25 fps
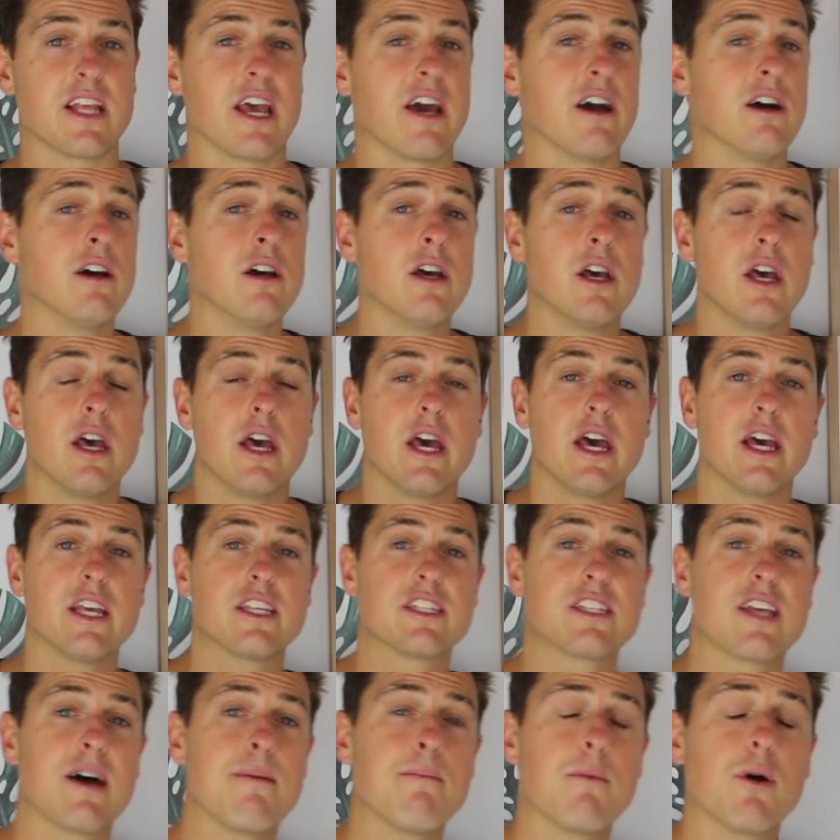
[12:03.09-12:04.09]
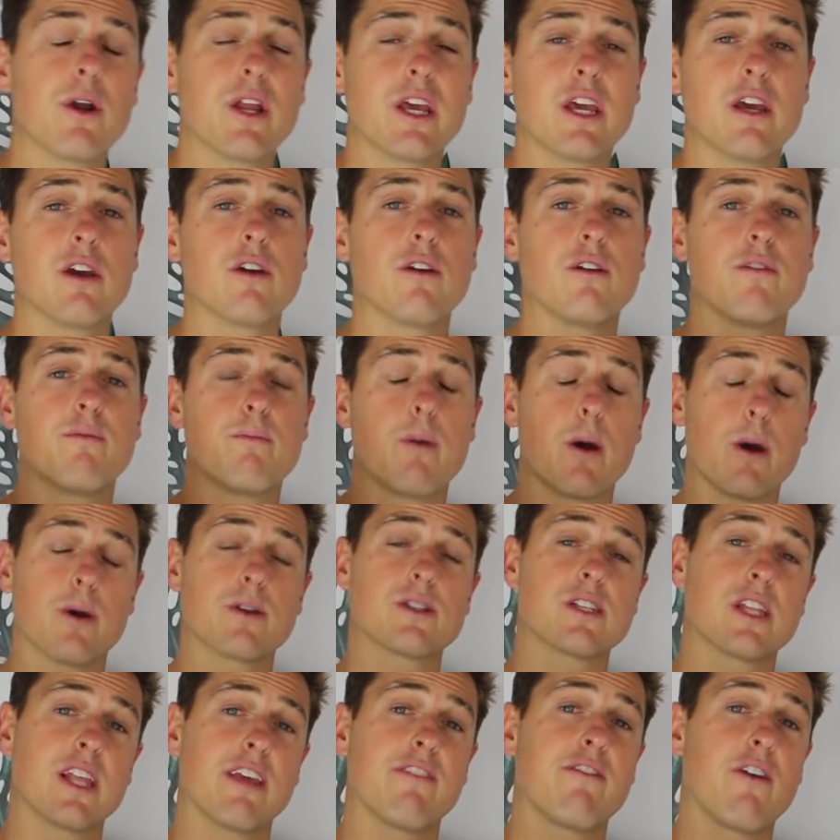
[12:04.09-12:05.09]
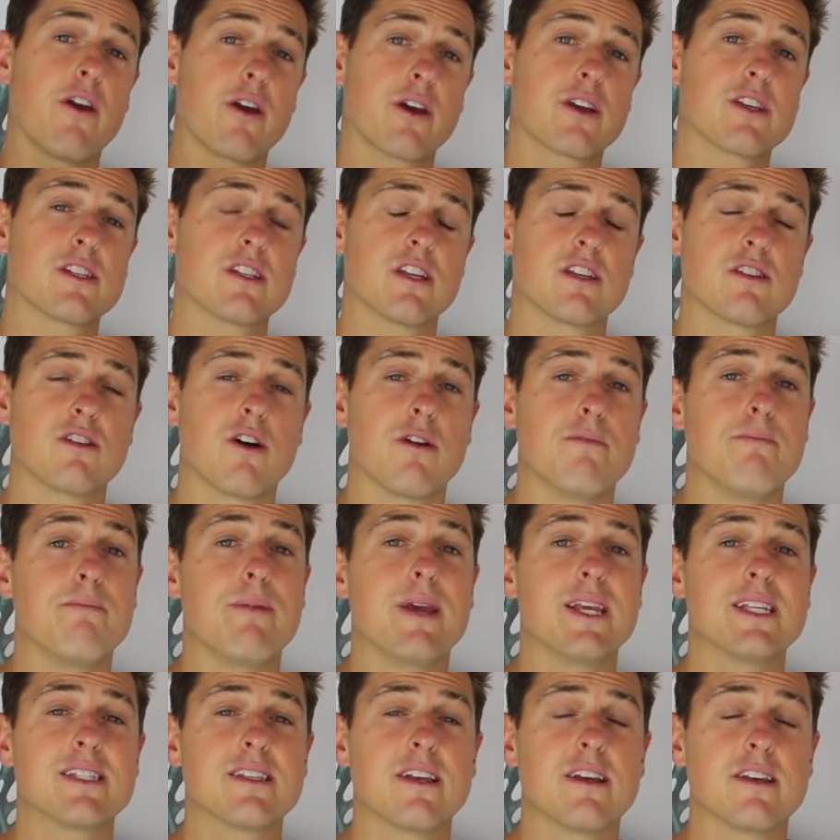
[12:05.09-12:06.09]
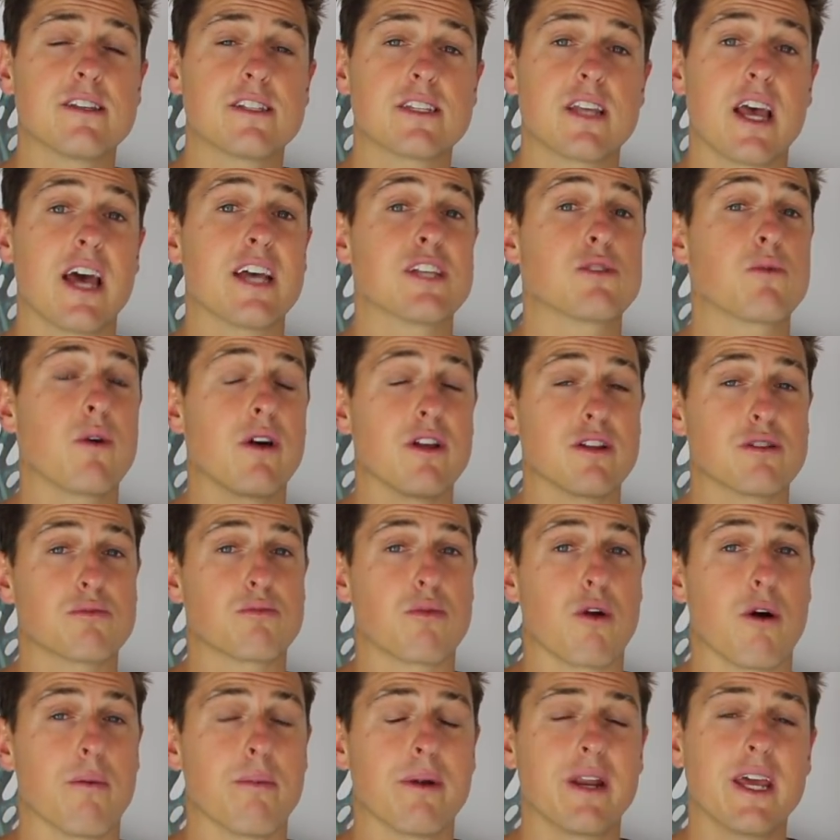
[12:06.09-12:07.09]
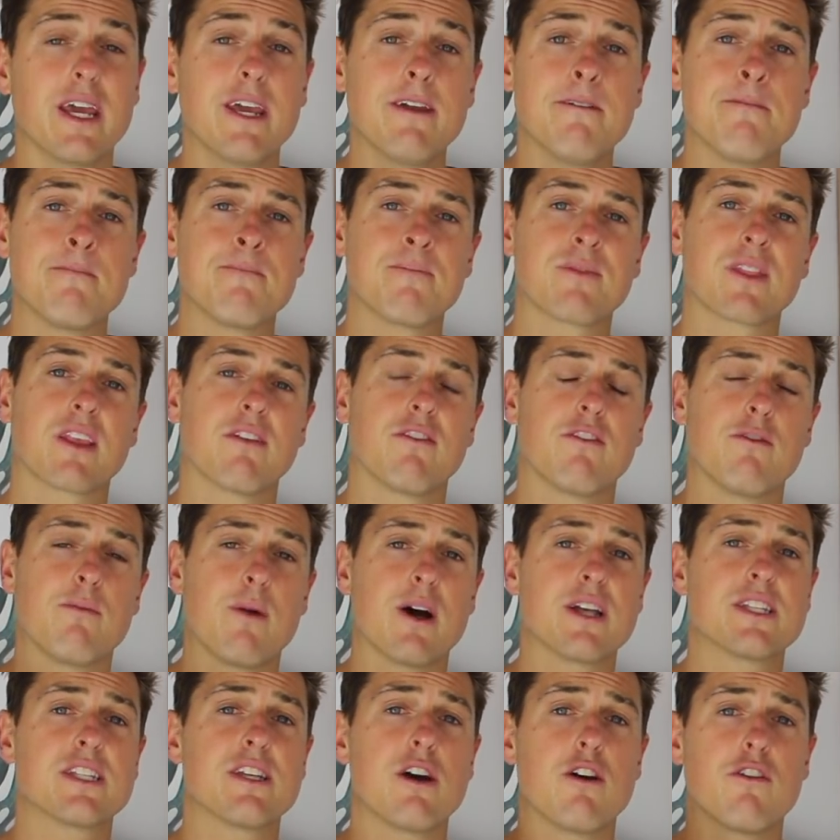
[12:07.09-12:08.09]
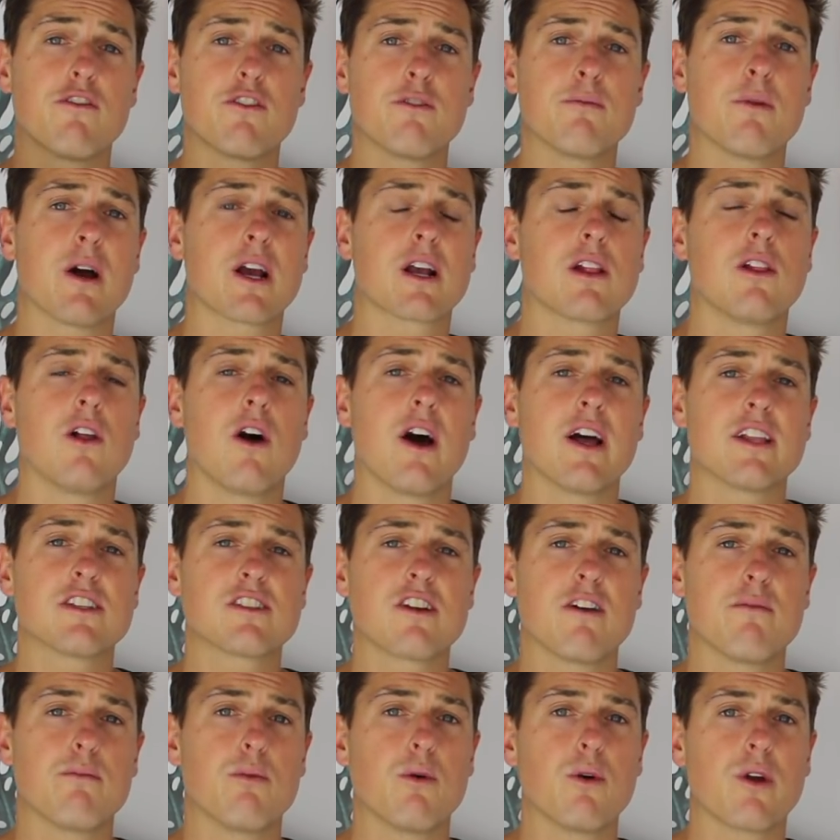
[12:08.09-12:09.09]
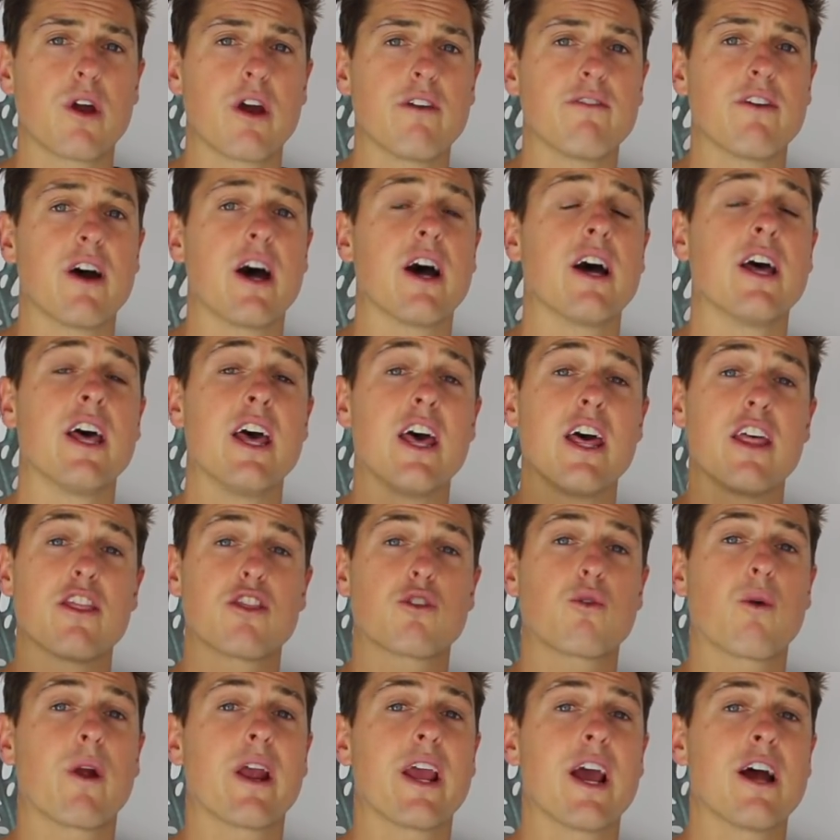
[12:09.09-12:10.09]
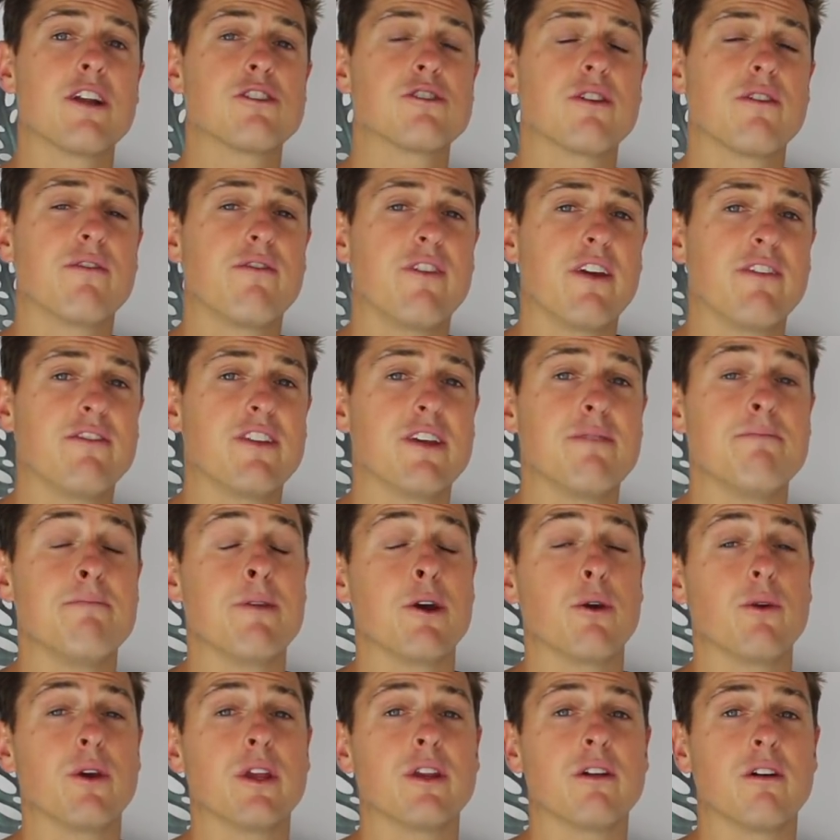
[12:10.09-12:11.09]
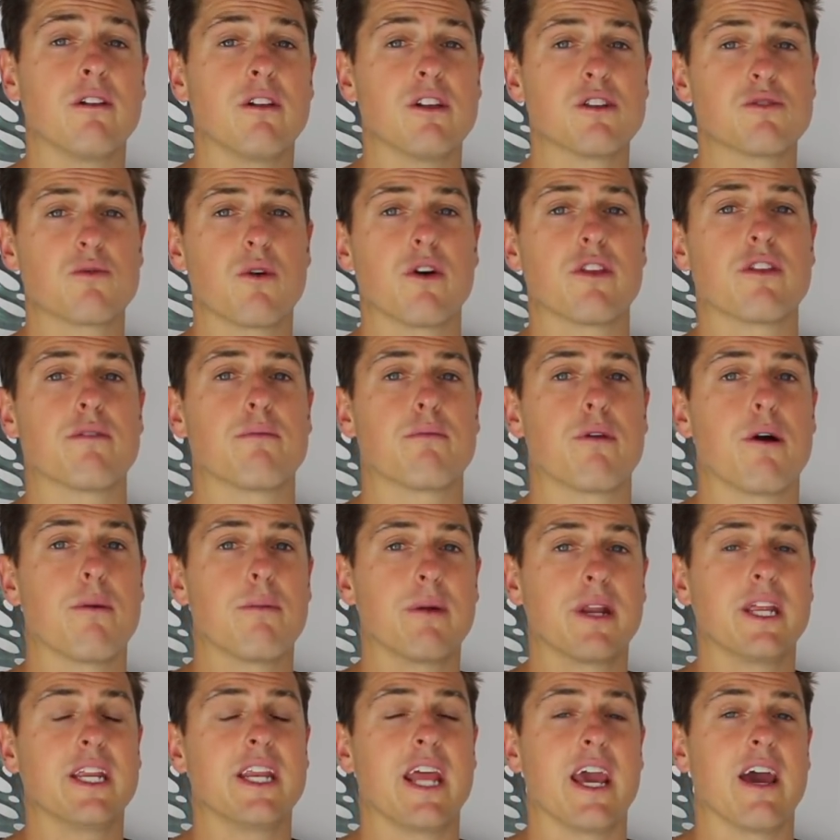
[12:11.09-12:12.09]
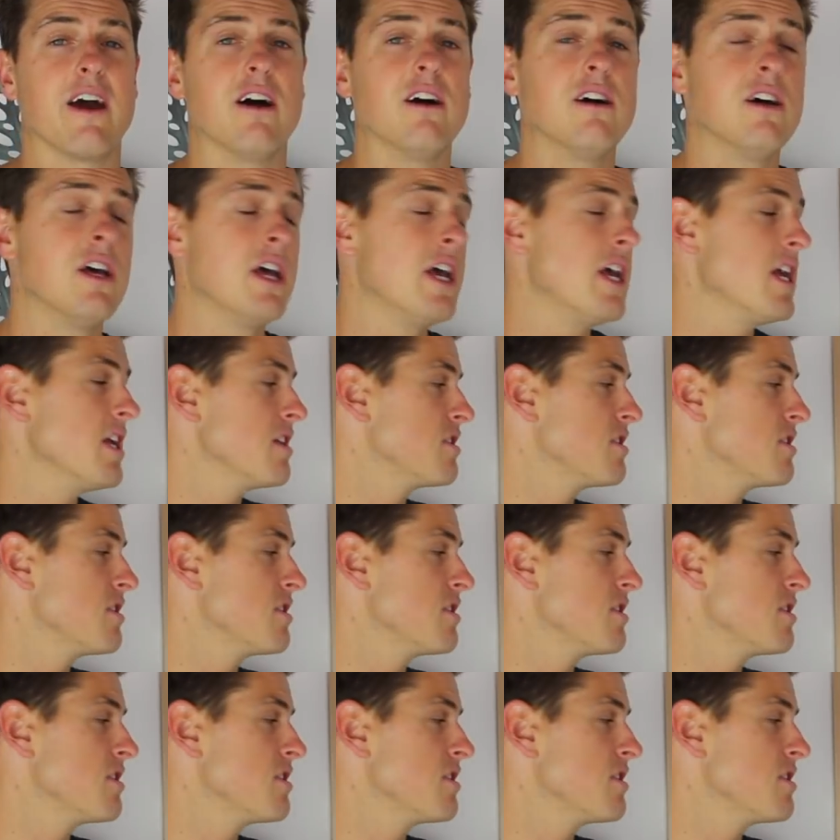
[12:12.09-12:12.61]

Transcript: Now, as somebody who personally focuses on business as well as property, for myself and my clients, I've bought over three hundred fifty million dollars worth of property now.